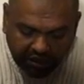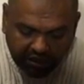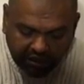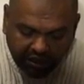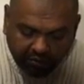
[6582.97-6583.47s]

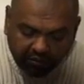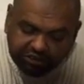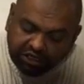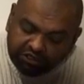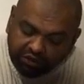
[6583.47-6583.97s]
Mohammed
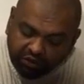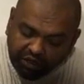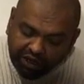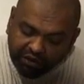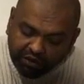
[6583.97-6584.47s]
Shazana,
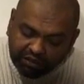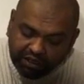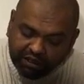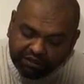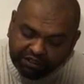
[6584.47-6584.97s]

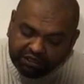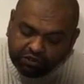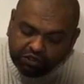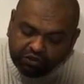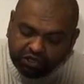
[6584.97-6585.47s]
there's no
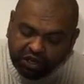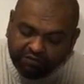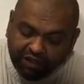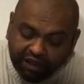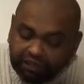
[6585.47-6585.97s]
social life,
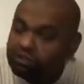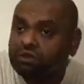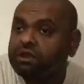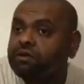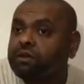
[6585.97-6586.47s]
and I
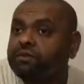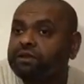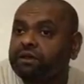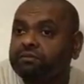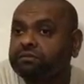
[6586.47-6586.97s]
totally agree with
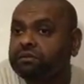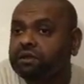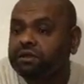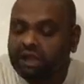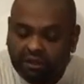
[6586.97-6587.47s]
you.
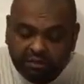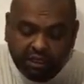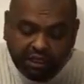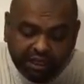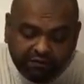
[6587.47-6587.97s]

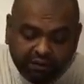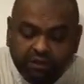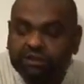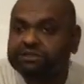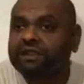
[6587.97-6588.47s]
Even though
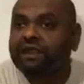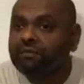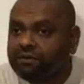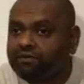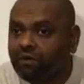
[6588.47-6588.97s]
you said that
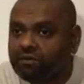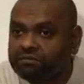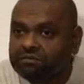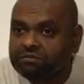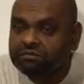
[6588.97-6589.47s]
before,
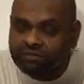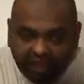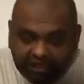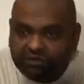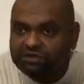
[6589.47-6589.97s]

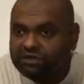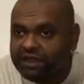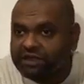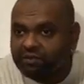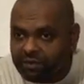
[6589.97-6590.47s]
thanks for
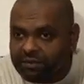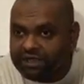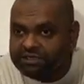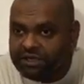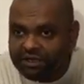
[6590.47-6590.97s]

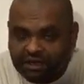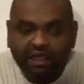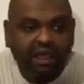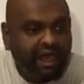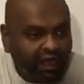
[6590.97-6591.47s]
repeating it,
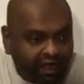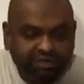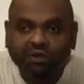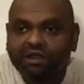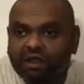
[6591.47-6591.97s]
and I
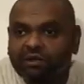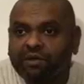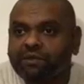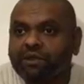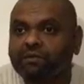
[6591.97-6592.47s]
totally agree
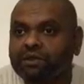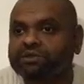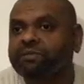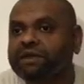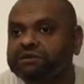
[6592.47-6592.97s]
with you,
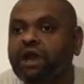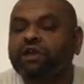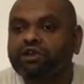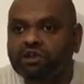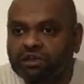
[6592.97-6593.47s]
which means
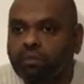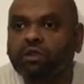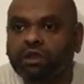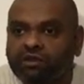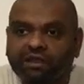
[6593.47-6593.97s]
you double
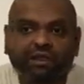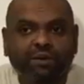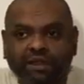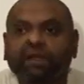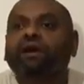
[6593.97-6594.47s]
agree
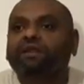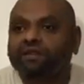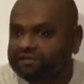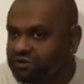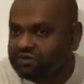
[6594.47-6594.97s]
with
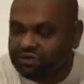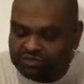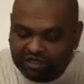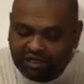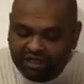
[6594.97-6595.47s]
there's no
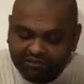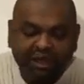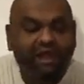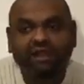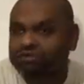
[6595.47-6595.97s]
social life,
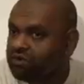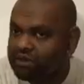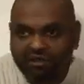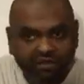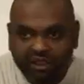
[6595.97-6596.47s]
and I
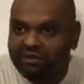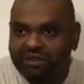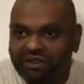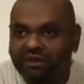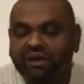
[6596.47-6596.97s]
totally agree
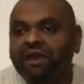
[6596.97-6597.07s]
with you.